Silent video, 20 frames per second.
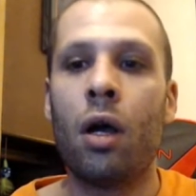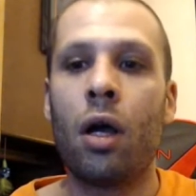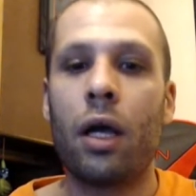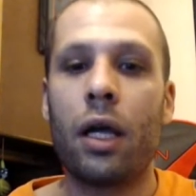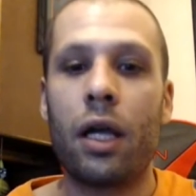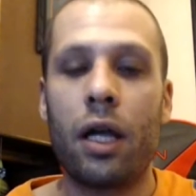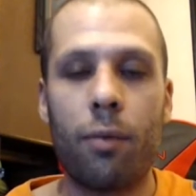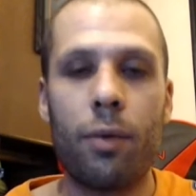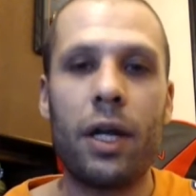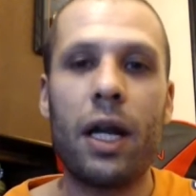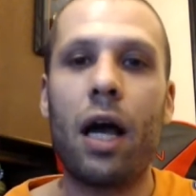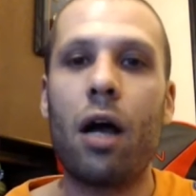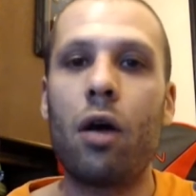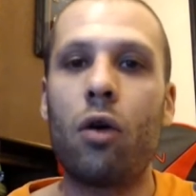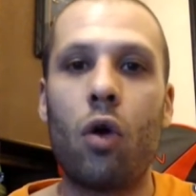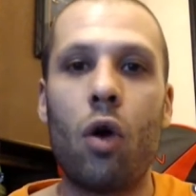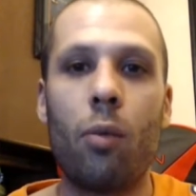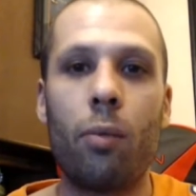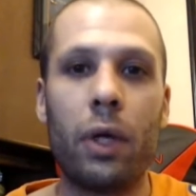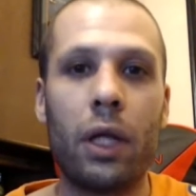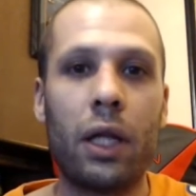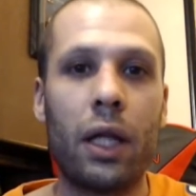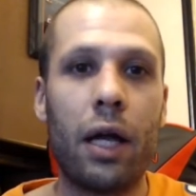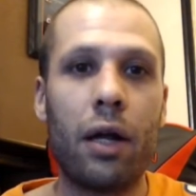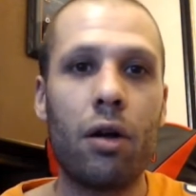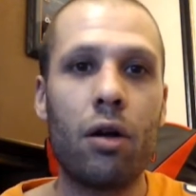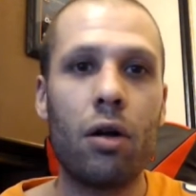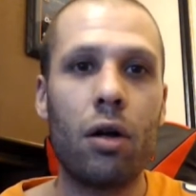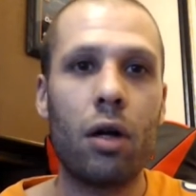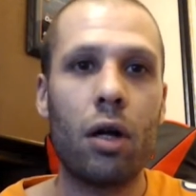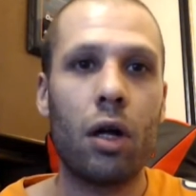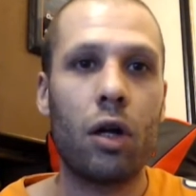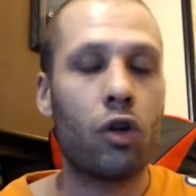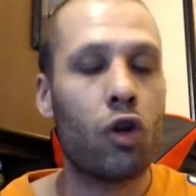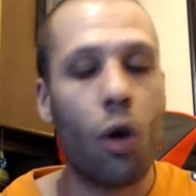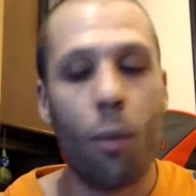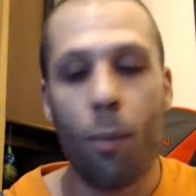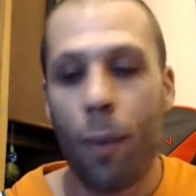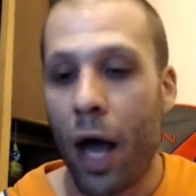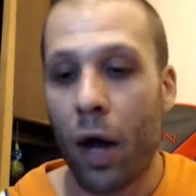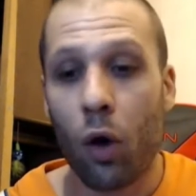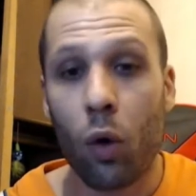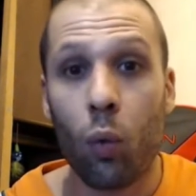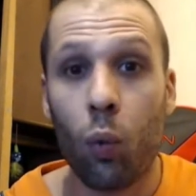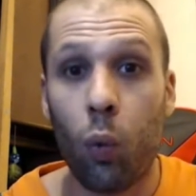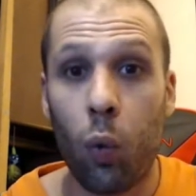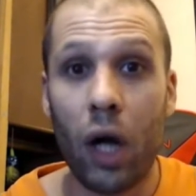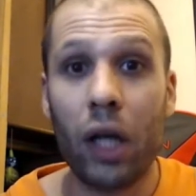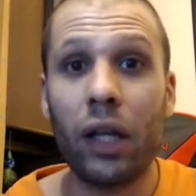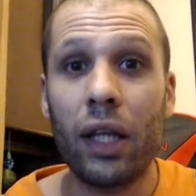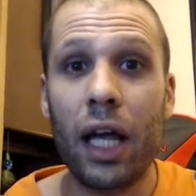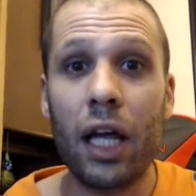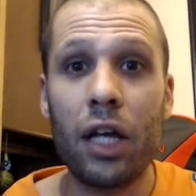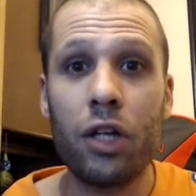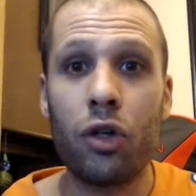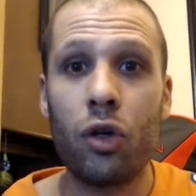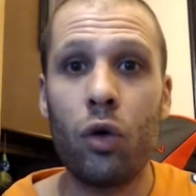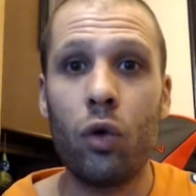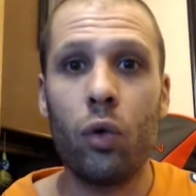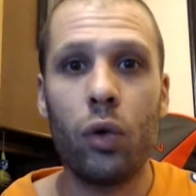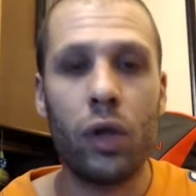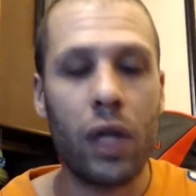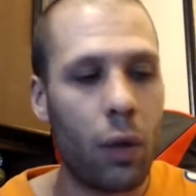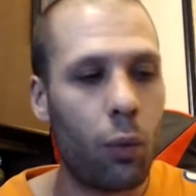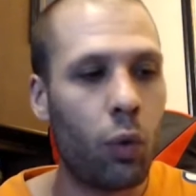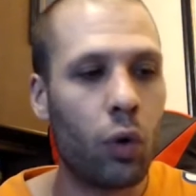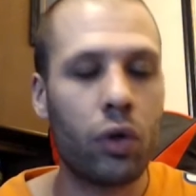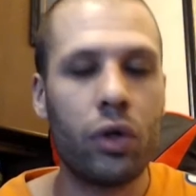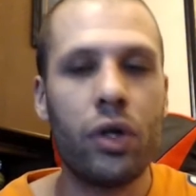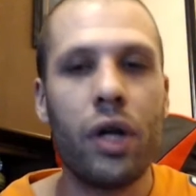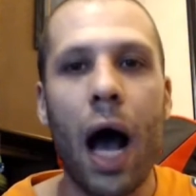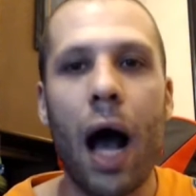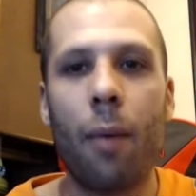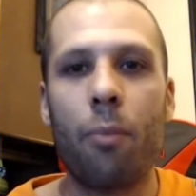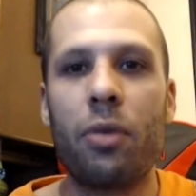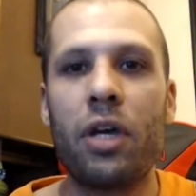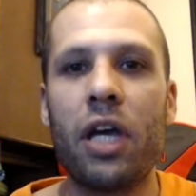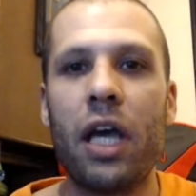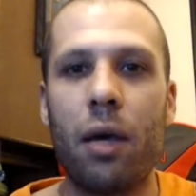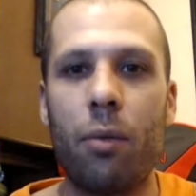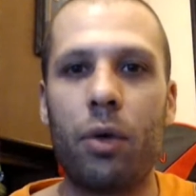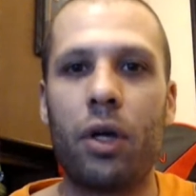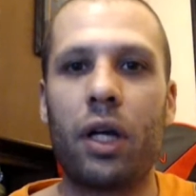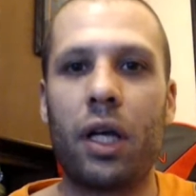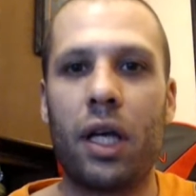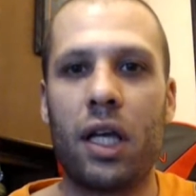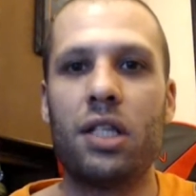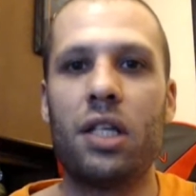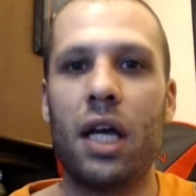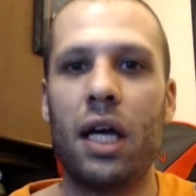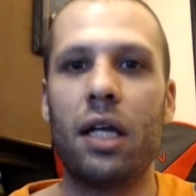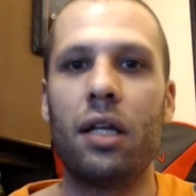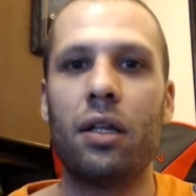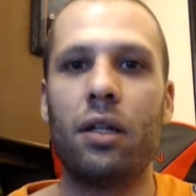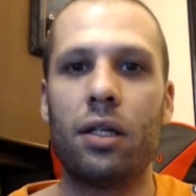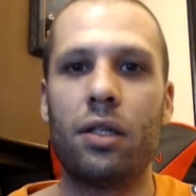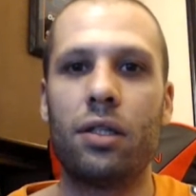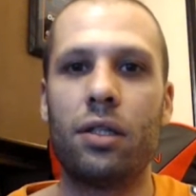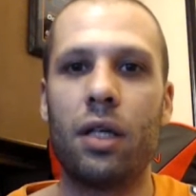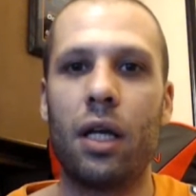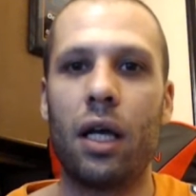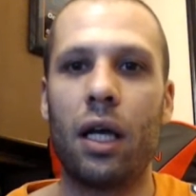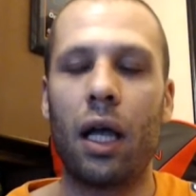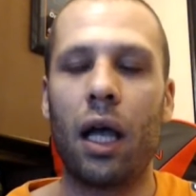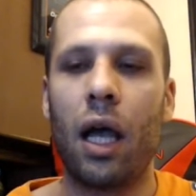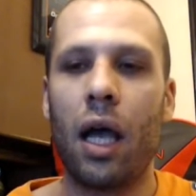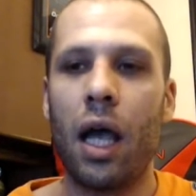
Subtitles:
Hear me now, quote me later. No matter what they do, they will not be able to contain this thing.